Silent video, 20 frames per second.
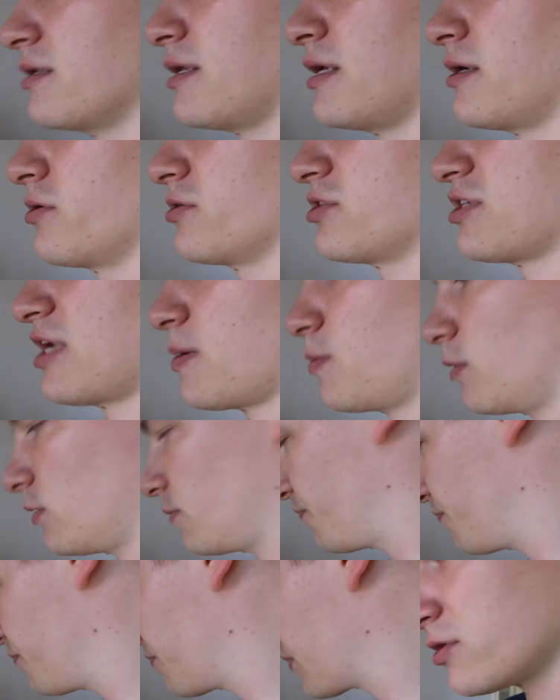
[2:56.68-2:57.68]
dinner table.
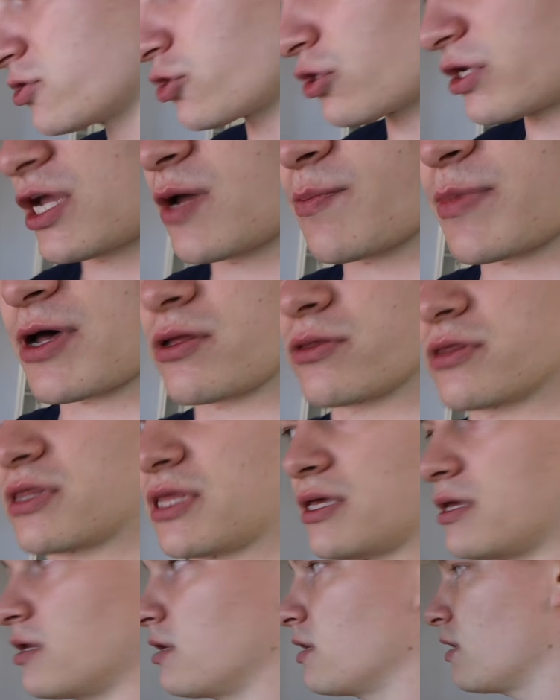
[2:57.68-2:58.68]
Talking about
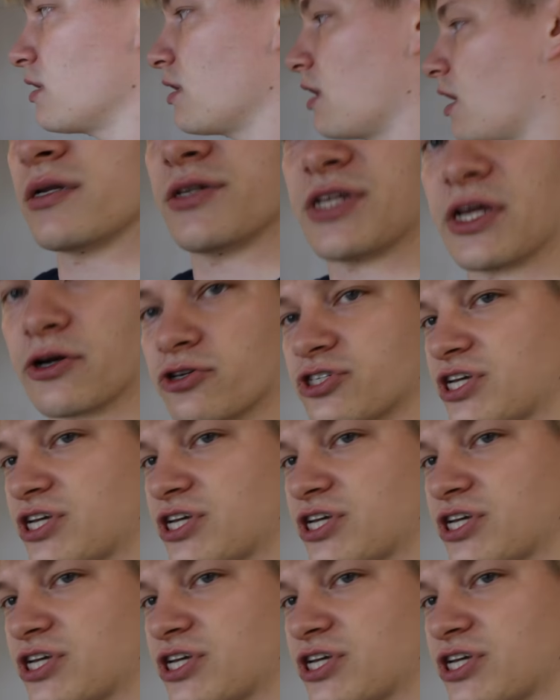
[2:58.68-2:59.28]
the dinner